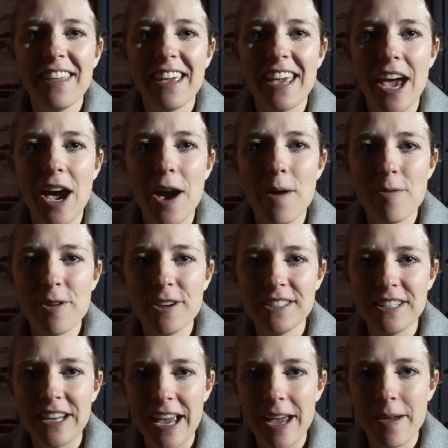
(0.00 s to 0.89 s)
of the
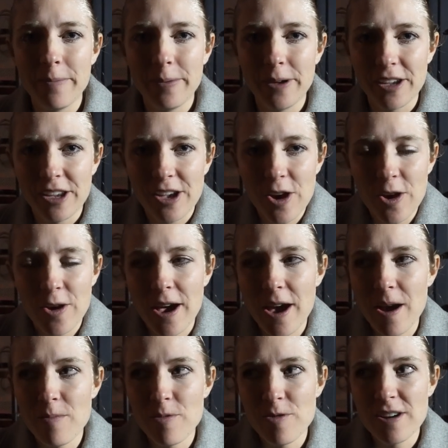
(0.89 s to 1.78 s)
Cowboys game, but go
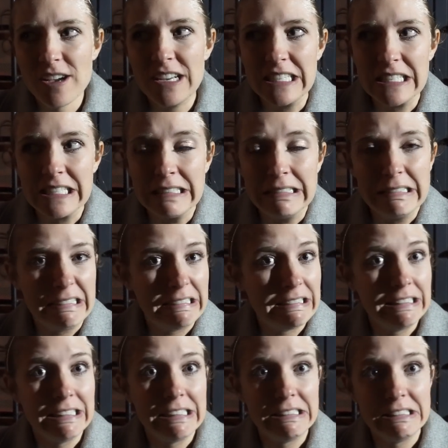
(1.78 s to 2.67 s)
Cowboys.
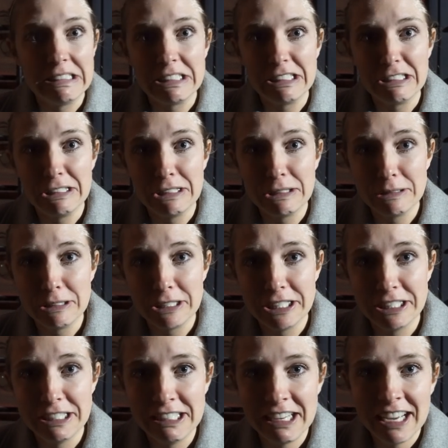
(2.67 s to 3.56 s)
Nalaga
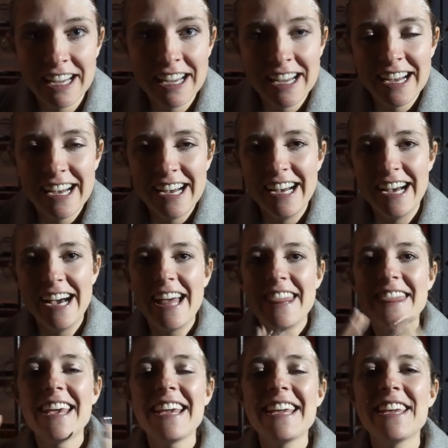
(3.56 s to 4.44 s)
is so good.
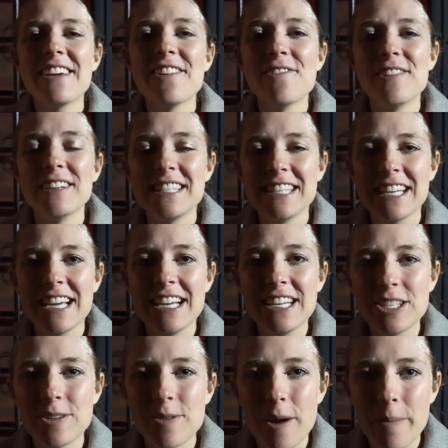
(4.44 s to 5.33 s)
Thank you once
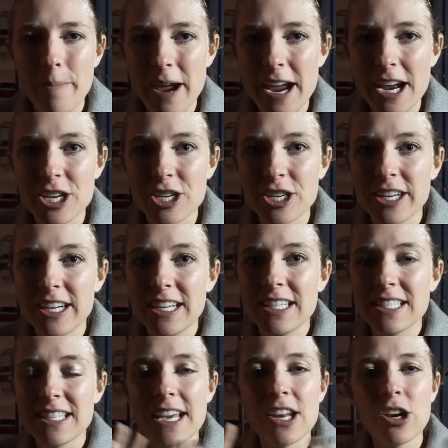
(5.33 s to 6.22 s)
again to our
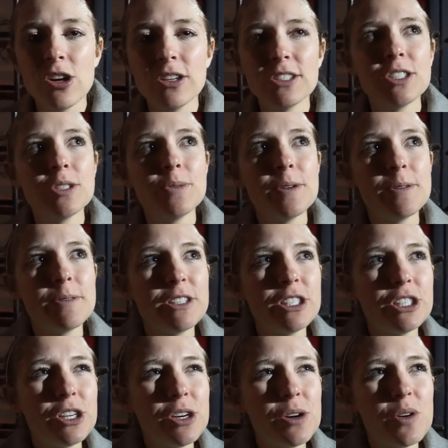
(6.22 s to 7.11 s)
patrons. And also, we
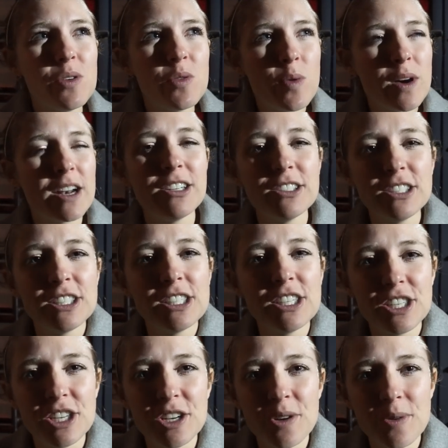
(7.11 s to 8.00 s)
want to know what else
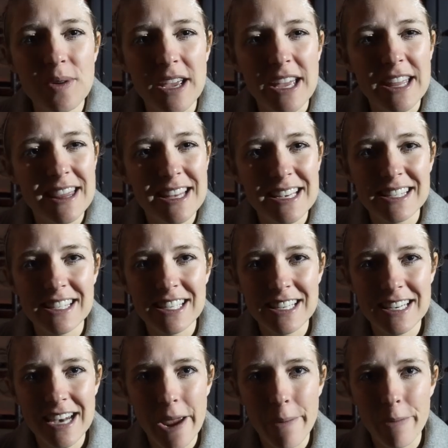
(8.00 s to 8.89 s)
to do in this
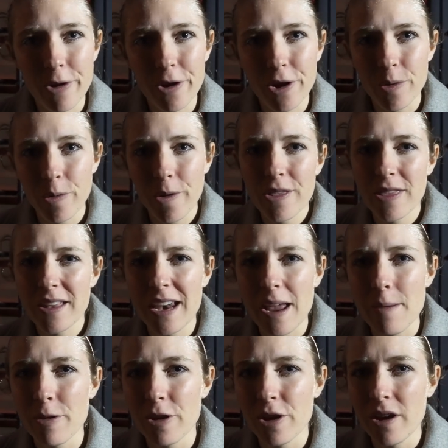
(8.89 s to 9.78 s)
neighborhood. We're in the
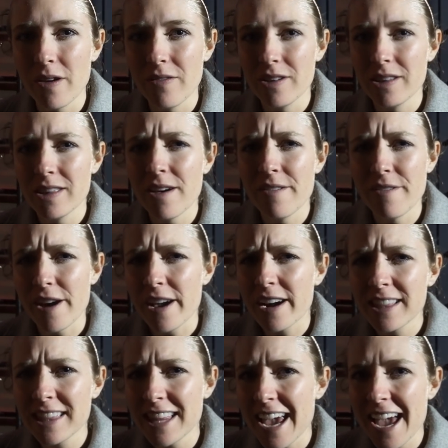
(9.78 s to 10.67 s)
neighborhood of
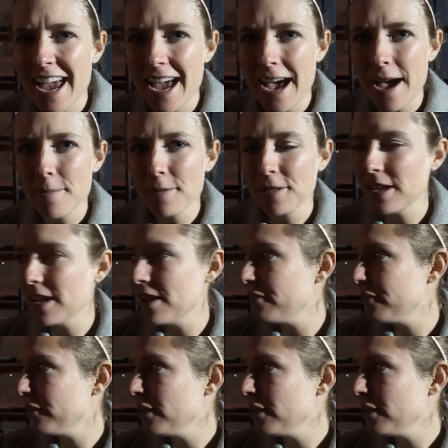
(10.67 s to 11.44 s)
Navarte, I believe.